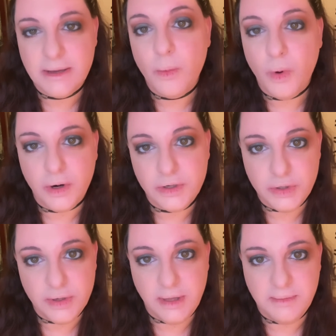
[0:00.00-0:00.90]
1 or
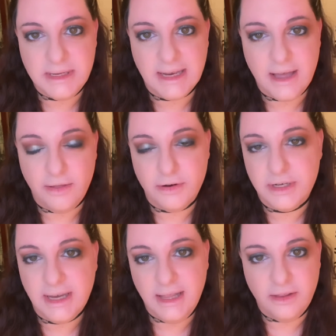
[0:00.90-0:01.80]
2 of them together
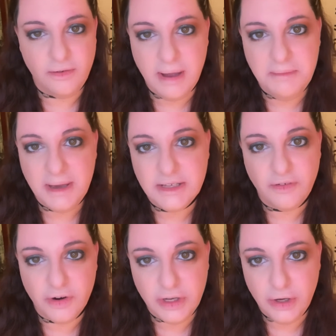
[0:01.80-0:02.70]
to get the right mix
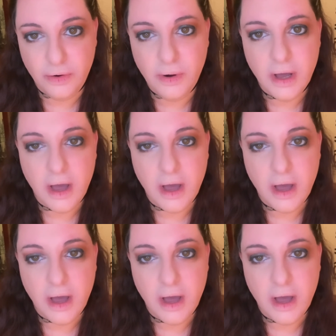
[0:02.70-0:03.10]
for you.